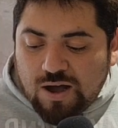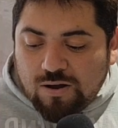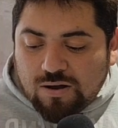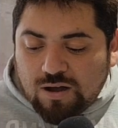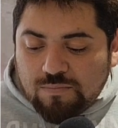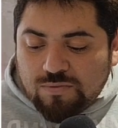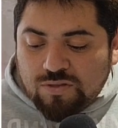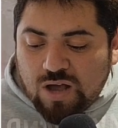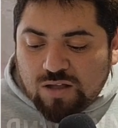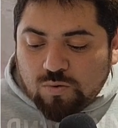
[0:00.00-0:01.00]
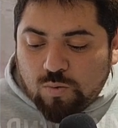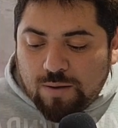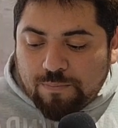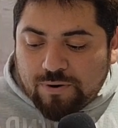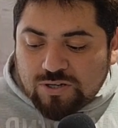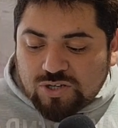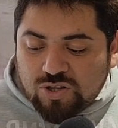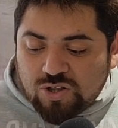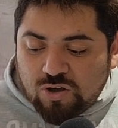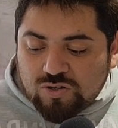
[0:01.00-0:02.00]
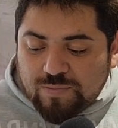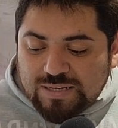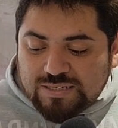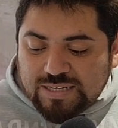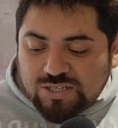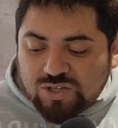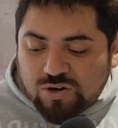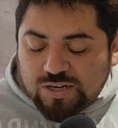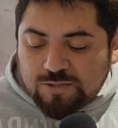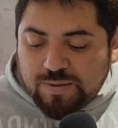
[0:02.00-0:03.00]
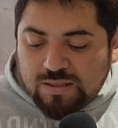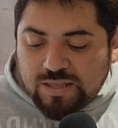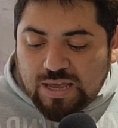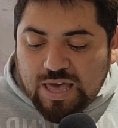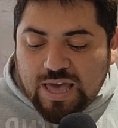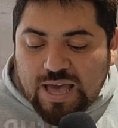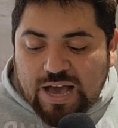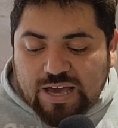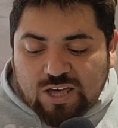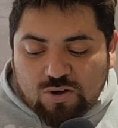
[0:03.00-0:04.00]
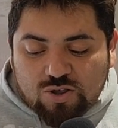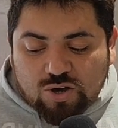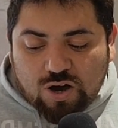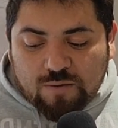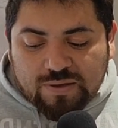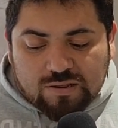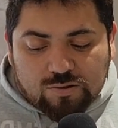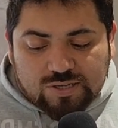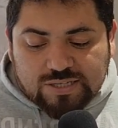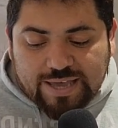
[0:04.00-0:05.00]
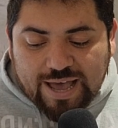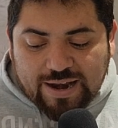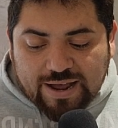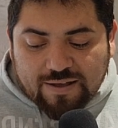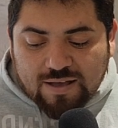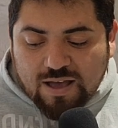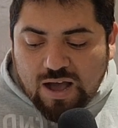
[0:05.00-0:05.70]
How come not one person knows my sister is building a huge home in Louisiana?